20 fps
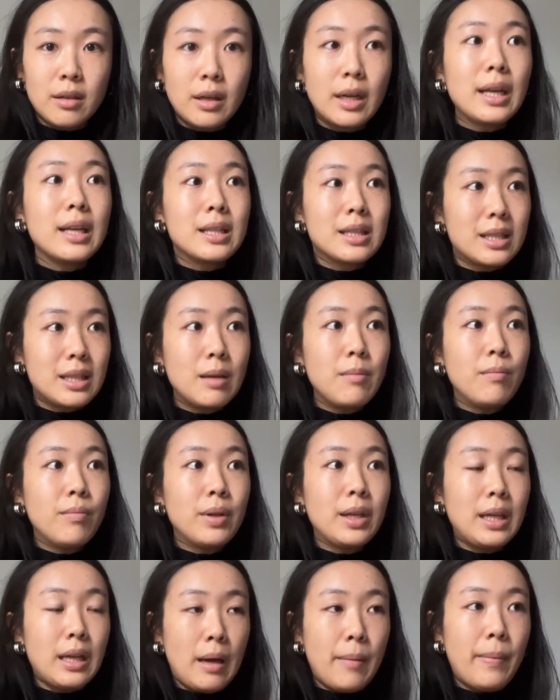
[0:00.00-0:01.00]
It's
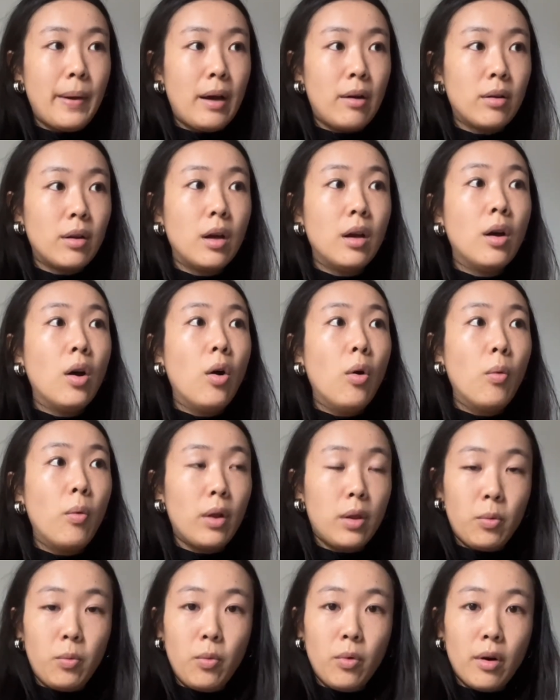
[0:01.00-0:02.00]
simply about
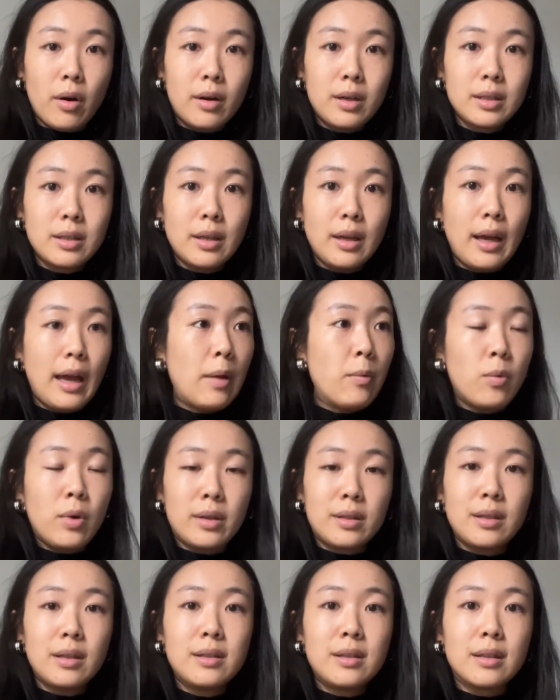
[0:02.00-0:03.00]
what works and what
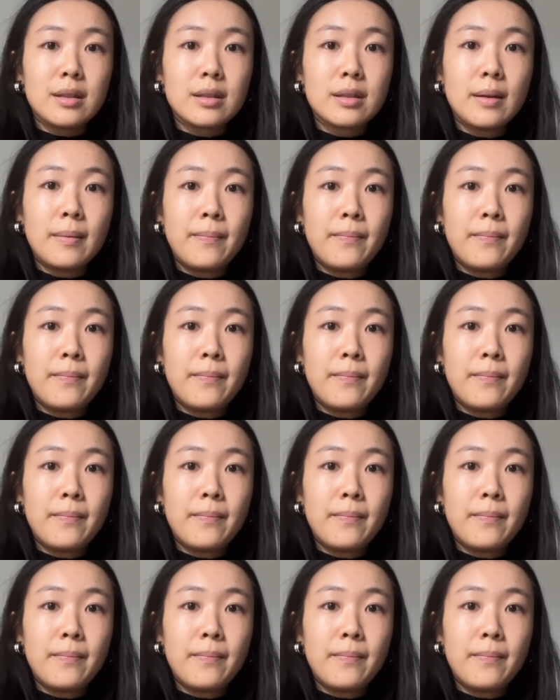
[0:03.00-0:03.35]
doesn't.